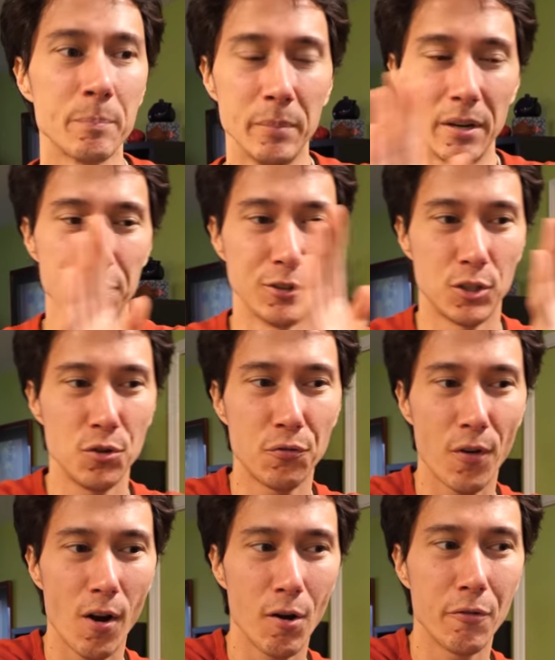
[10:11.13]
But if you're too
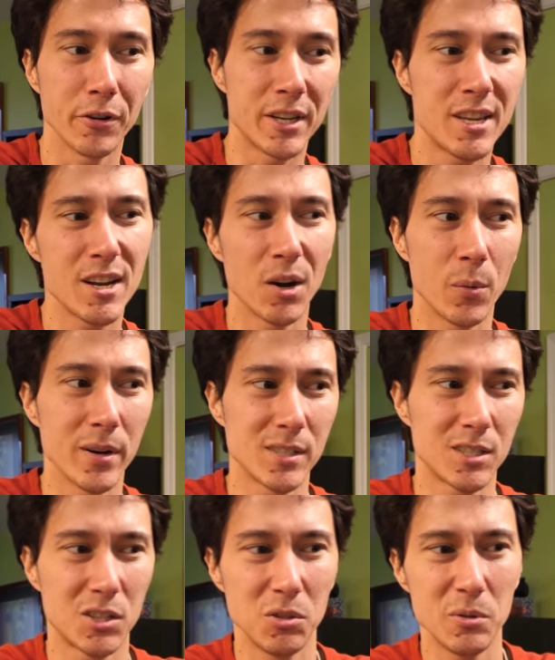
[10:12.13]
far over here where
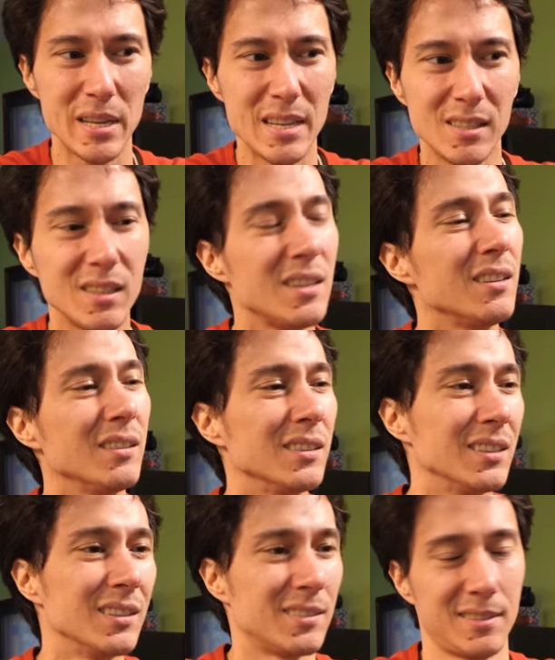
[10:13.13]
it's too easy,
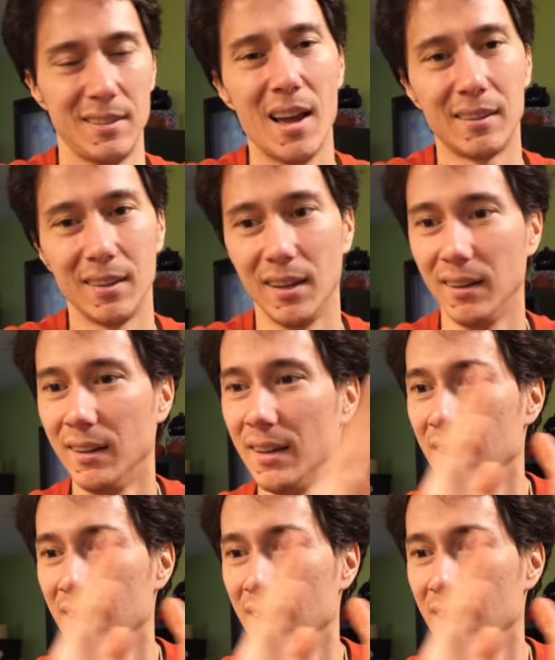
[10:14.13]
then it's nothing.